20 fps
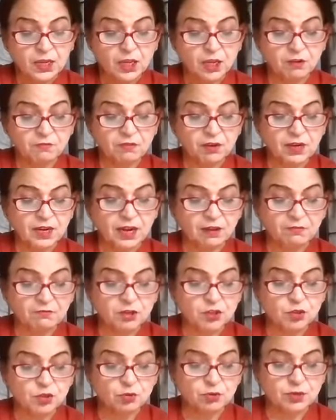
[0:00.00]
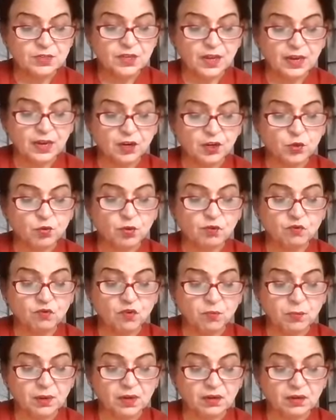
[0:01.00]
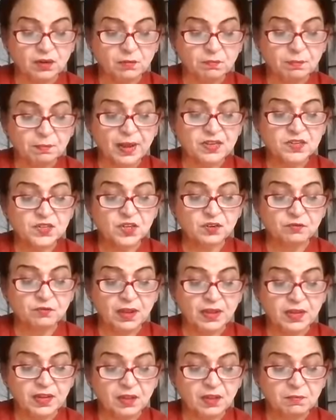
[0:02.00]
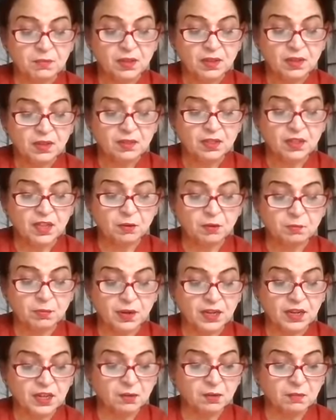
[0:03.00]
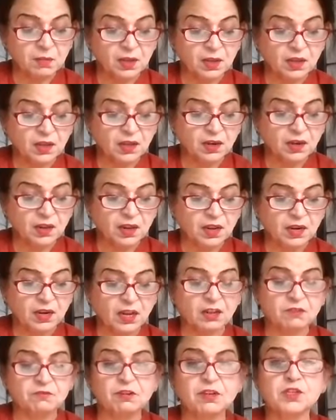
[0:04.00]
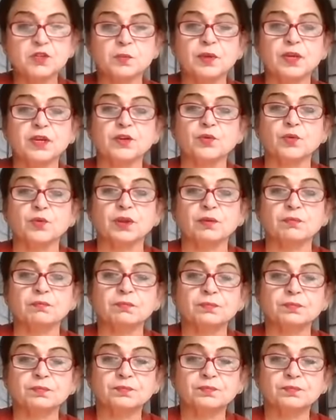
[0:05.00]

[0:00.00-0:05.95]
He will never show his anger to a woman. Pacify him then bring him here and I will speak to him.